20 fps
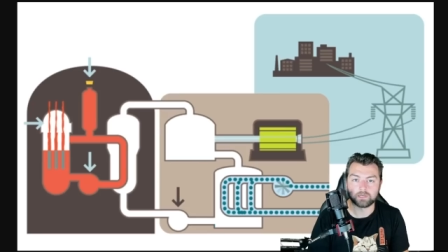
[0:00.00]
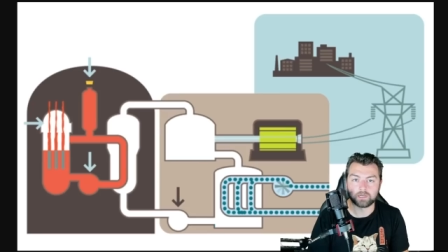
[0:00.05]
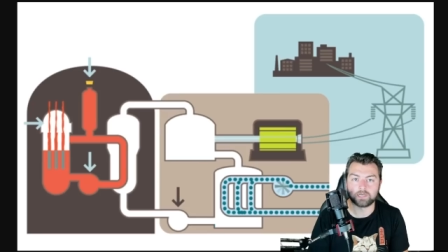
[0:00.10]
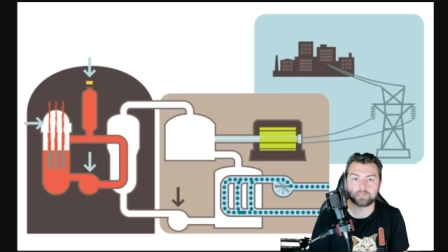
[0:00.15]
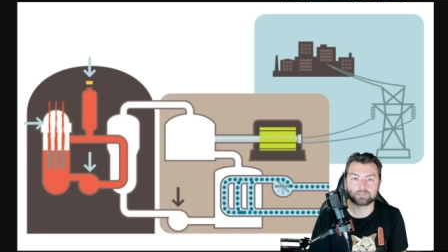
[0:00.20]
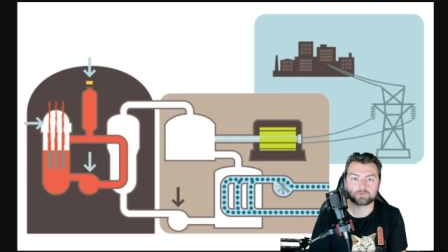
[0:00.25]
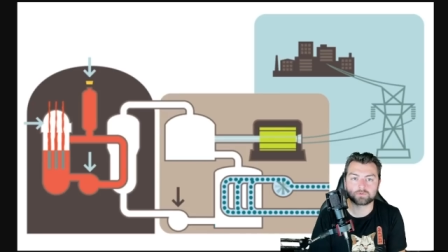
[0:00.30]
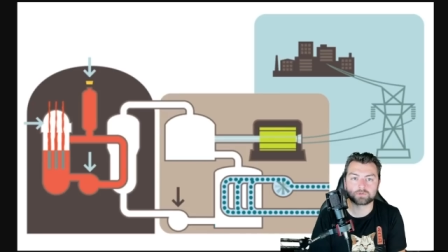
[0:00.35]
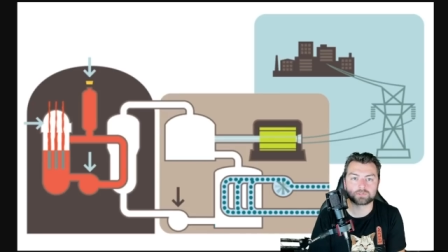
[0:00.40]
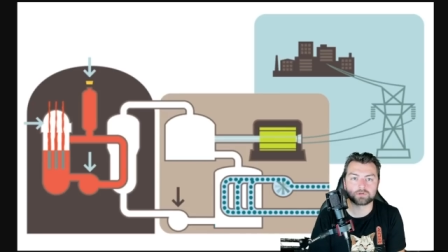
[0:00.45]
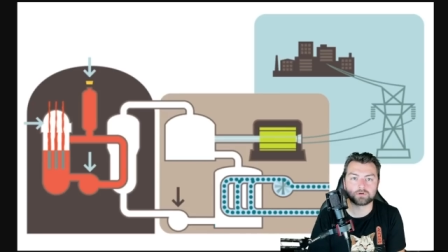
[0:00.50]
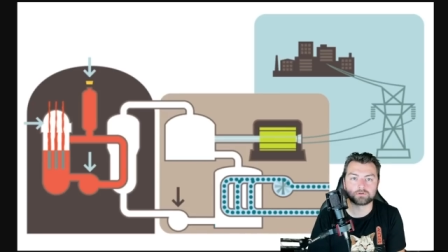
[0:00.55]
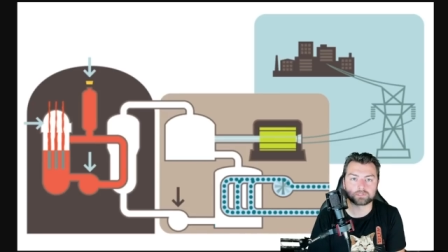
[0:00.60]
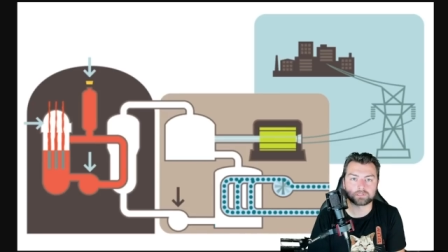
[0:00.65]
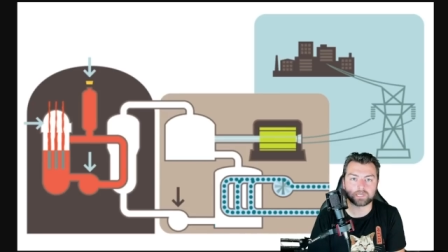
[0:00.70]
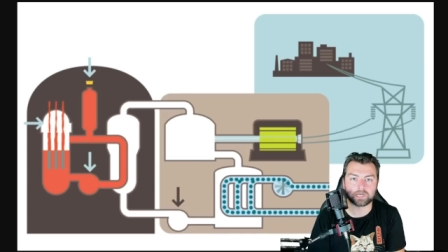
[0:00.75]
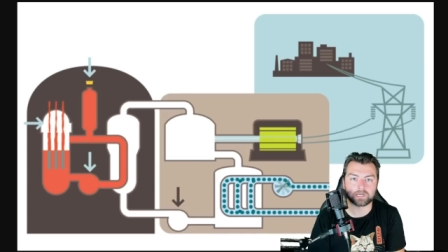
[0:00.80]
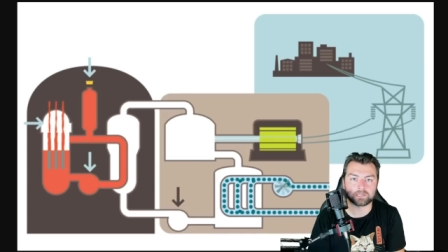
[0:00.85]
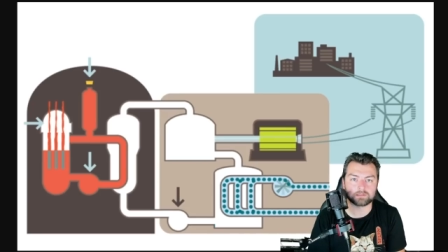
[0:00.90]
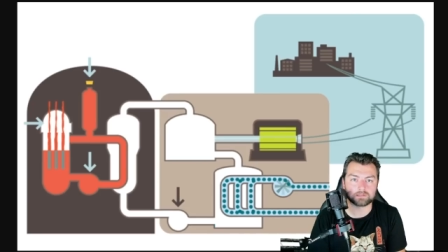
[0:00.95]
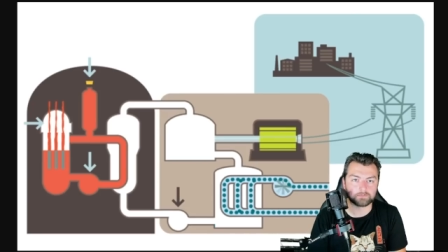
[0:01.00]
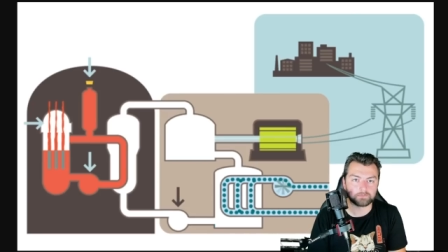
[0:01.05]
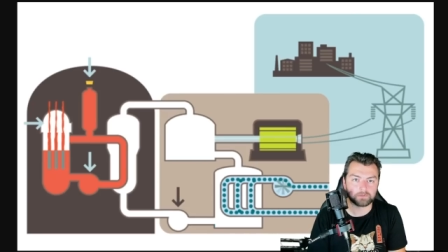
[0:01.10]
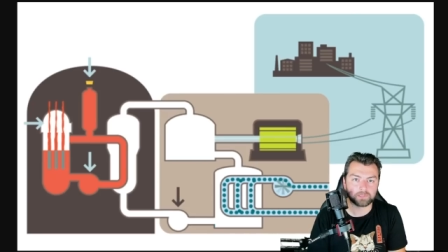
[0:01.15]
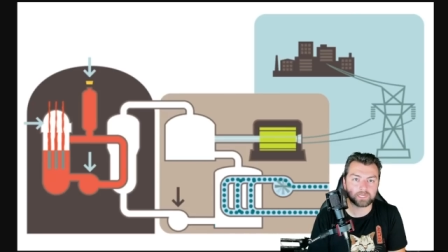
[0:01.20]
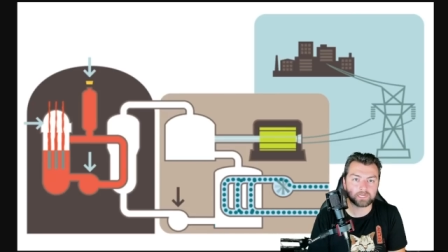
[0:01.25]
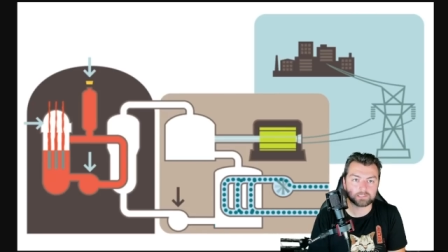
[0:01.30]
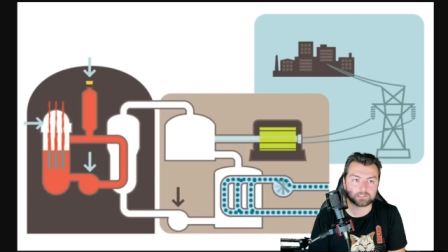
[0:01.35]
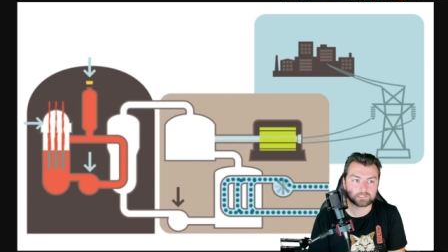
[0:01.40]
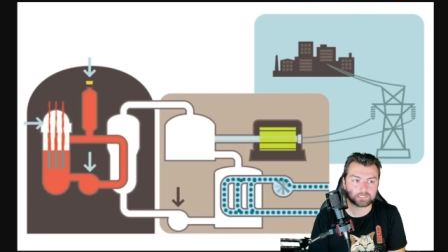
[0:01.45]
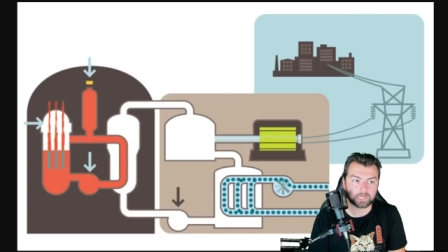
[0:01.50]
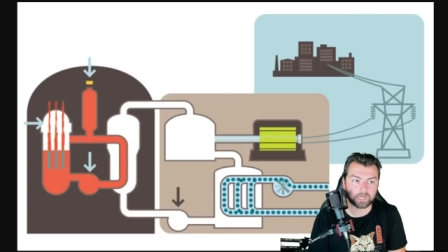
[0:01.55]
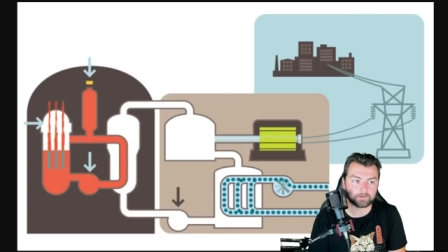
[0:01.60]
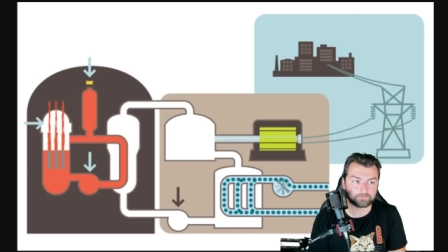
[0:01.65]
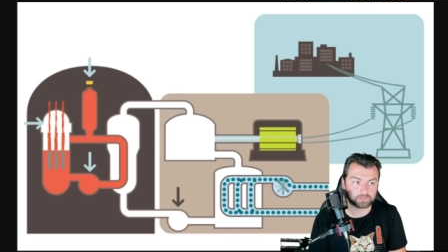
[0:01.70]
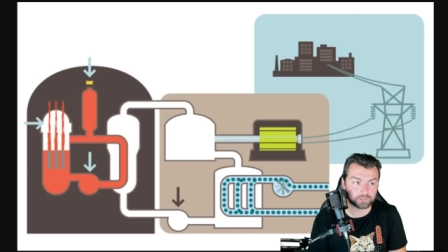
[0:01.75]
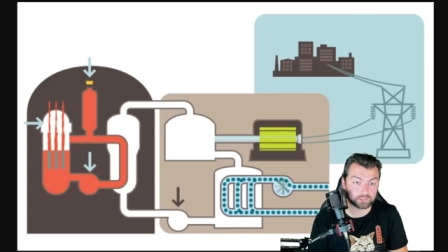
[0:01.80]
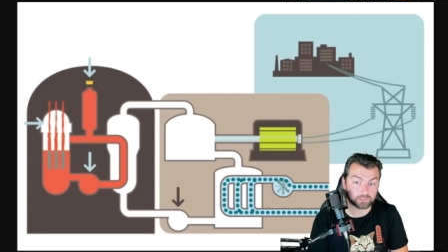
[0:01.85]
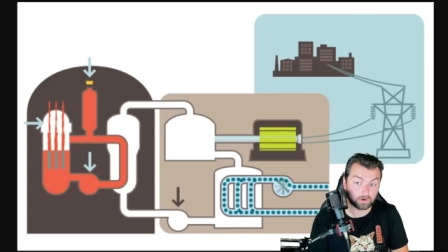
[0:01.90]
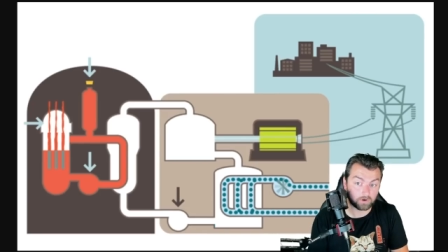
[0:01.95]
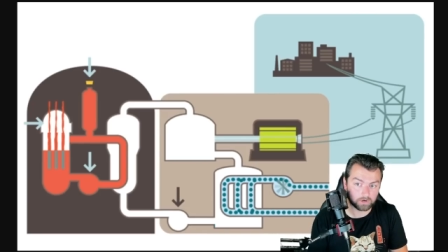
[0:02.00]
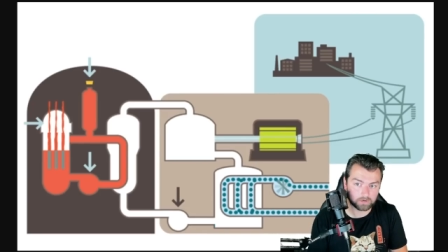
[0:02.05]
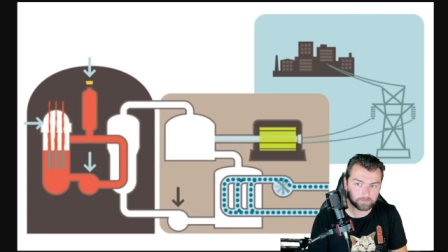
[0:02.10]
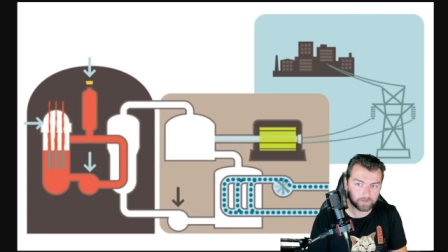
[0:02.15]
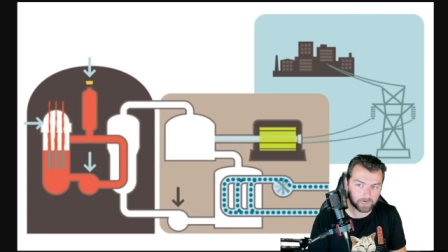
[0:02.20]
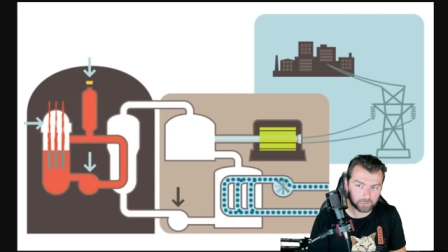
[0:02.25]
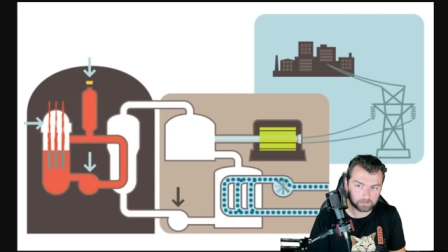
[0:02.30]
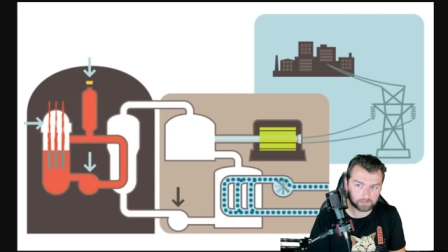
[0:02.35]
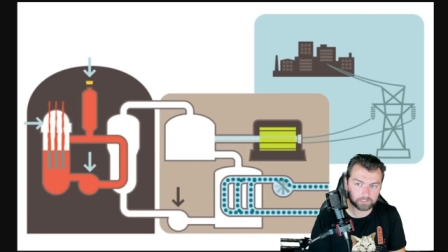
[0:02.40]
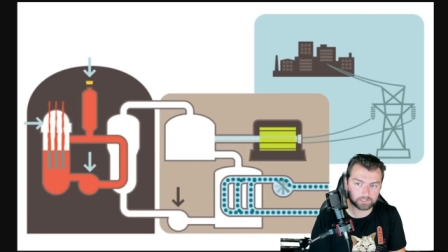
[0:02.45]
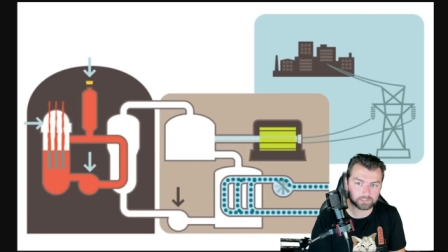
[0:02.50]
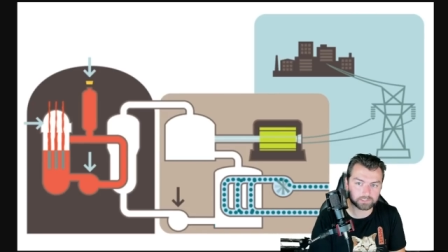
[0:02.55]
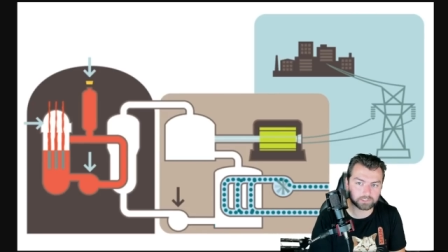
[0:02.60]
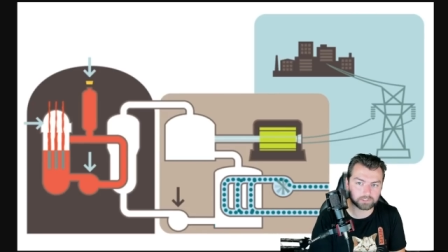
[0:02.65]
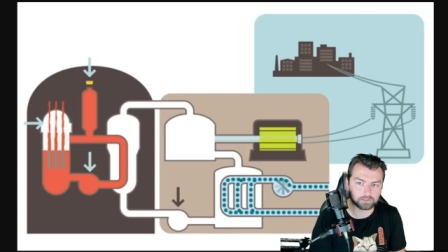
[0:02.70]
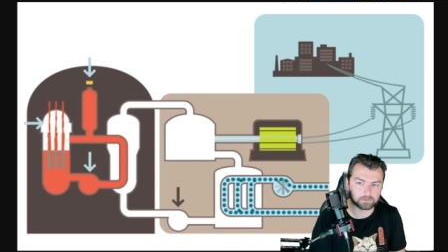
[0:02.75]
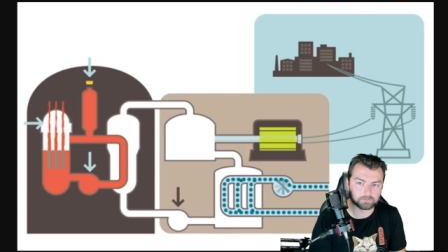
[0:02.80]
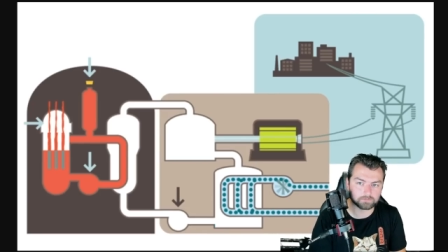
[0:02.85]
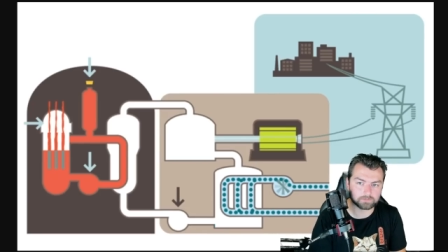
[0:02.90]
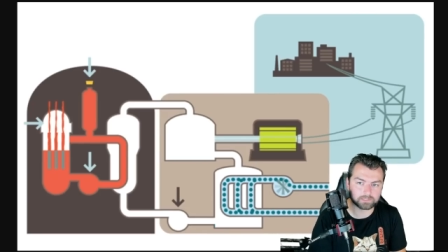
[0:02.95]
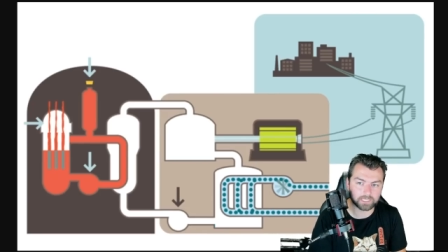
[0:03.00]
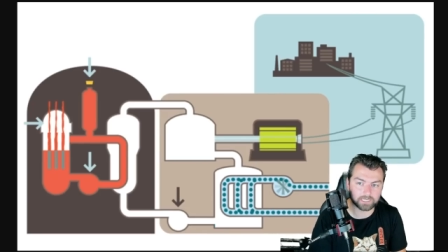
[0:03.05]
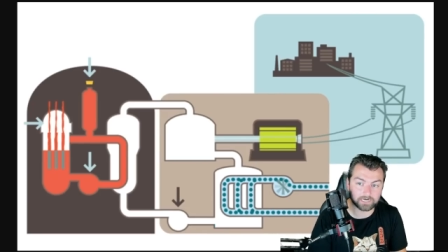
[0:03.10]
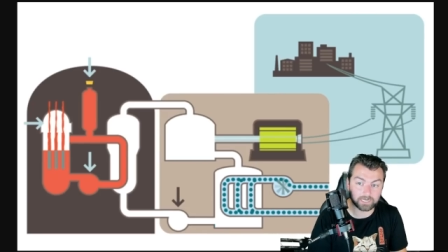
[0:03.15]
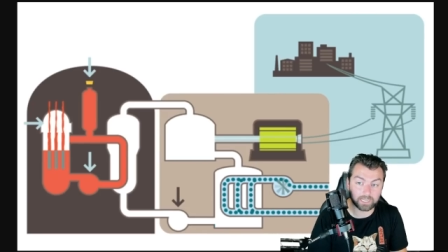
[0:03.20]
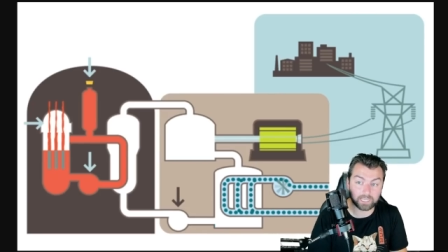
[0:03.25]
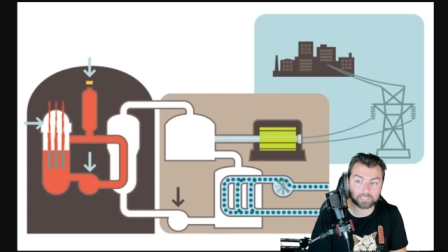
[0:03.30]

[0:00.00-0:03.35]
As a result of that, the plant staff just automatically assumed that